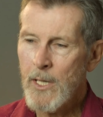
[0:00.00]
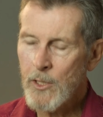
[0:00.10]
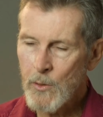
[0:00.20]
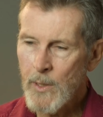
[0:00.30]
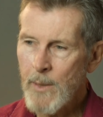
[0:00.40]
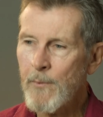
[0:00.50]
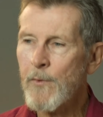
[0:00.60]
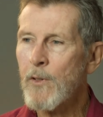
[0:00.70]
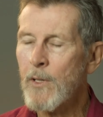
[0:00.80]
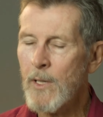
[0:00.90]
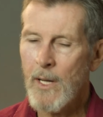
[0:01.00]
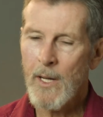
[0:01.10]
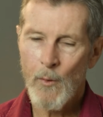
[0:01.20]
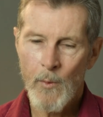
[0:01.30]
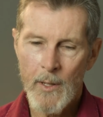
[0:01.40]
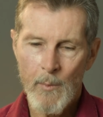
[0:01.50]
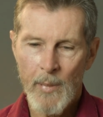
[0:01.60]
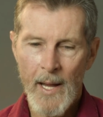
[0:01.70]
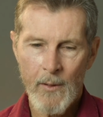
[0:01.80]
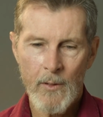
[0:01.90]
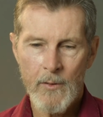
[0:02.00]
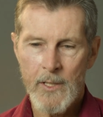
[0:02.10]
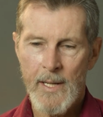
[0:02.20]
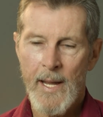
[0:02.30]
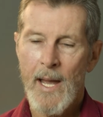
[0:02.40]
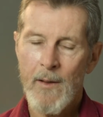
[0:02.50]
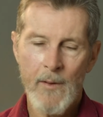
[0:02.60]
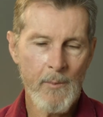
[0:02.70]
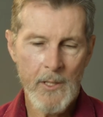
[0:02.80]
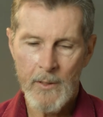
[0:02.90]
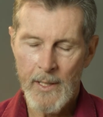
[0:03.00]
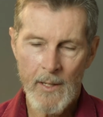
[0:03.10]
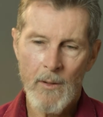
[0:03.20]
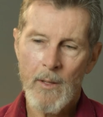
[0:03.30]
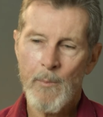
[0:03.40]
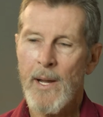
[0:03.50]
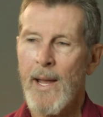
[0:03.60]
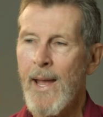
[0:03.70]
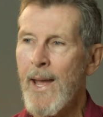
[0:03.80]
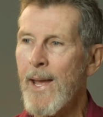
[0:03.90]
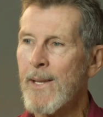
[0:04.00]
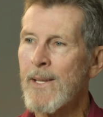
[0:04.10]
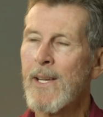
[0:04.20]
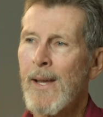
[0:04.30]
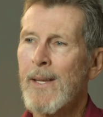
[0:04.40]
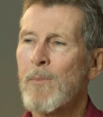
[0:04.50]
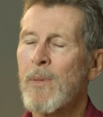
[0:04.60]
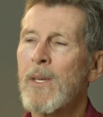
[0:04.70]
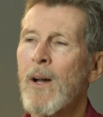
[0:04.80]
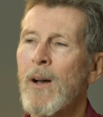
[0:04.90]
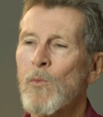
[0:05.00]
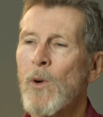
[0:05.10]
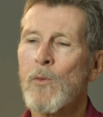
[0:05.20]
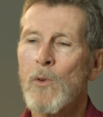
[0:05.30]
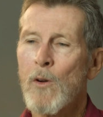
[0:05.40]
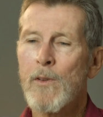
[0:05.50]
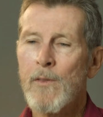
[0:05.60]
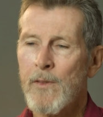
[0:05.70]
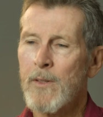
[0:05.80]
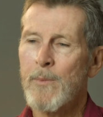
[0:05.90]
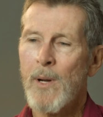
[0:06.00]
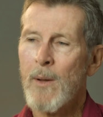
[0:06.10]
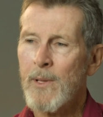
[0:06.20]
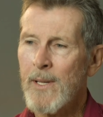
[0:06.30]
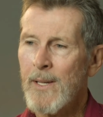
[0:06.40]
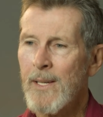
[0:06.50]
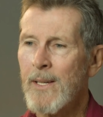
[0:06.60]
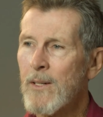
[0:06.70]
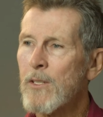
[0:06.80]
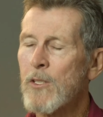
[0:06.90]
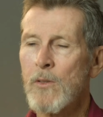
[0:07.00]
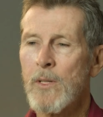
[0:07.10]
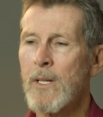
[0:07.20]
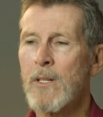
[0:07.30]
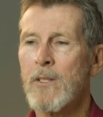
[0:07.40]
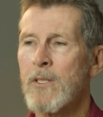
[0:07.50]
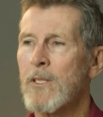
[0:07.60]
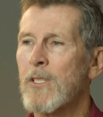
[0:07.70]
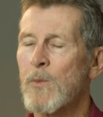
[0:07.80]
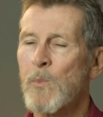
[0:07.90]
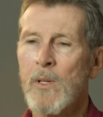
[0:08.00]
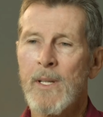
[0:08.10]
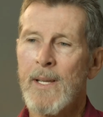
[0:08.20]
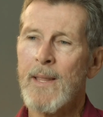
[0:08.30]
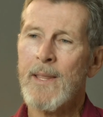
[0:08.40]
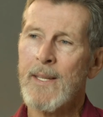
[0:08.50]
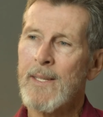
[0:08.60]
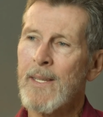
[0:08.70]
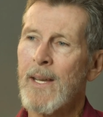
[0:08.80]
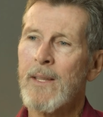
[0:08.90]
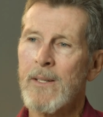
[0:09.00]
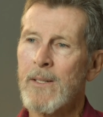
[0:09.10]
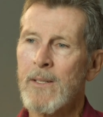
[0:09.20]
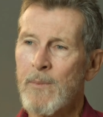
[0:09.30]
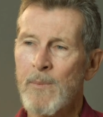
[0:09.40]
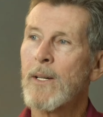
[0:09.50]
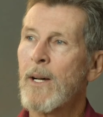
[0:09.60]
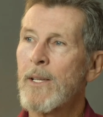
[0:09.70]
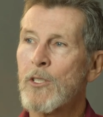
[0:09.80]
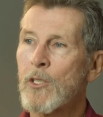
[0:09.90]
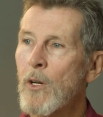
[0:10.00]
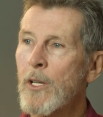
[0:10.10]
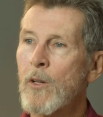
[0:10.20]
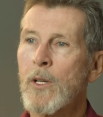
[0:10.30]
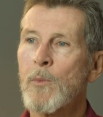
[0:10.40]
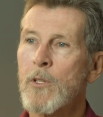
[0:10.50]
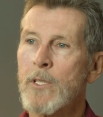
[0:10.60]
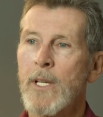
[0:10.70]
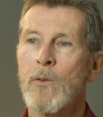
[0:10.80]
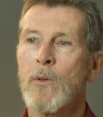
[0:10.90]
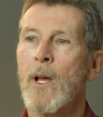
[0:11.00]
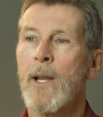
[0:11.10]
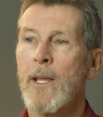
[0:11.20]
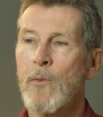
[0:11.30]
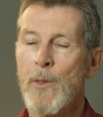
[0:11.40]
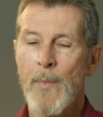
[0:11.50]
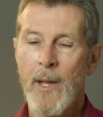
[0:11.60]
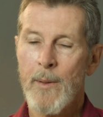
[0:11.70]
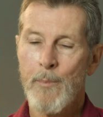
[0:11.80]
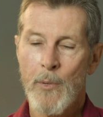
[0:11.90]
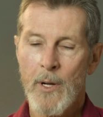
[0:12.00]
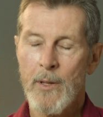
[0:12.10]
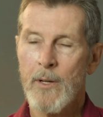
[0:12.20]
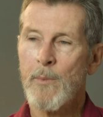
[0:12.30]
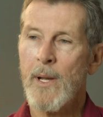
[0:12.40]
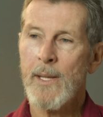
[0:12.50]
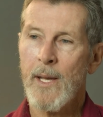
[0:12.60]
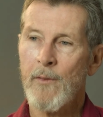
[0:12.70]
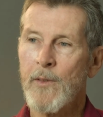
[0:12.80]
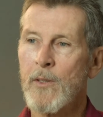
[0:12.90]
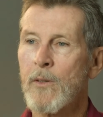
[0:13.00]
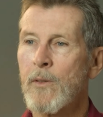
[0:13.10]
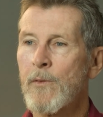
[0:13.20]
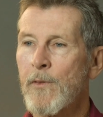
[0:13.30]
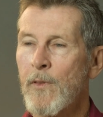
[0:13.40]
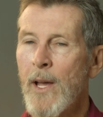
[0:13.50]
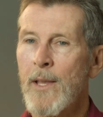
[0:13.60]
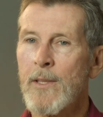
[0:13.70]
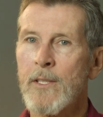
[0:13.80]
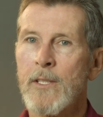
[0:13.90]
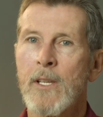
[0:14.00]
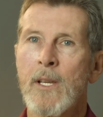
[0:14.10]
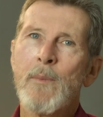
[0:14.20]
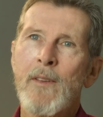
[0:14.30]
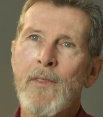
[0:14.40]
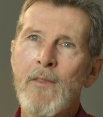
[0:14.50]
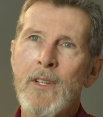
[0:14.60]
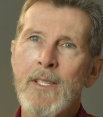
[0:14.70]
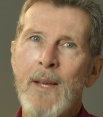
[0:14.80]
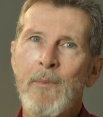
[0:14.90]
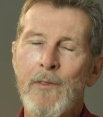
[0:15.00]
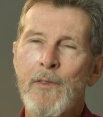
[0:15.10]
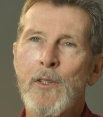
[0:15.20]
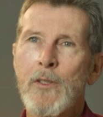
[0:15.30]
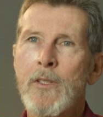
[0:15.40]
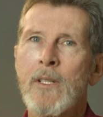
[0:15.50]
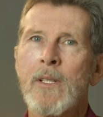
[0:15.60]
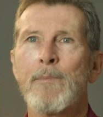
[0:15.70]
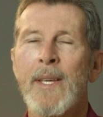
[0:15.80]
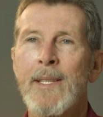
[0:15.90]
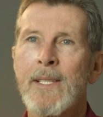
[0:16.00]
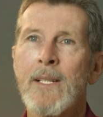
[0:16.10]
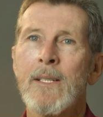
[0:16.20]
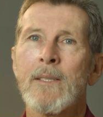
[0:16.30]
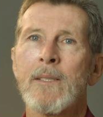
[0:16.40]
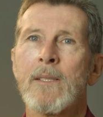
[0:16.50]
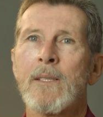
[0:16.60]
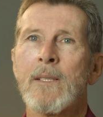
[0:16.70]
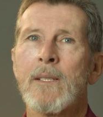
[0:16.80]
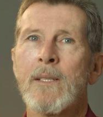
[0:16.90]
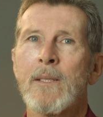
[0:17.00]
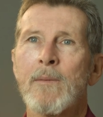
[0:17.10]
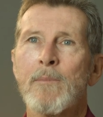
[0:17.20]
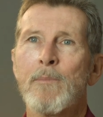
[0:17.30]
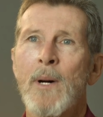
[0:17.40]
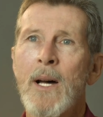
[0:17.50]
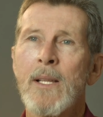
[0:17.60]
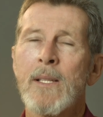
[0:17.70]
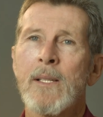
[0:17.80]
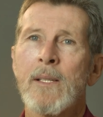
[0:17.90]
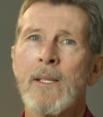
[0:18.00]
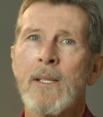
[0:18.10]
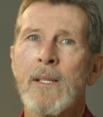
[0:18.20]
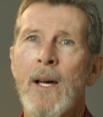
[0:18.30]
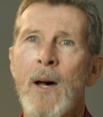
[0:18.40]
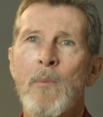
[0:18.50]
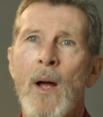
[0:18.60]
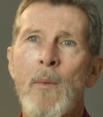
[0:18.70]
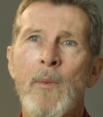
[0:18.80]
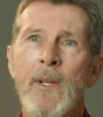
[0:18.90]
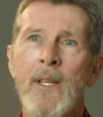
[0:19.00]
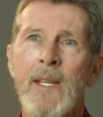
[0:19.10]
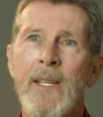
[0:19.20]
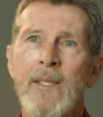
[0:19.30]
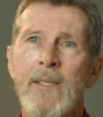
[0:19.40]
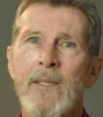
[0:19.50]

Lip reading: trim for one of the black Rovers that I have. I'm doing it all by hand. I can be on one Rover for probably a year or 2 years, just putting that thing together. I enjoy going motorcycle riding with my brother, my nephew, and friends. My favorite type of food, pizza, but I'll probably eat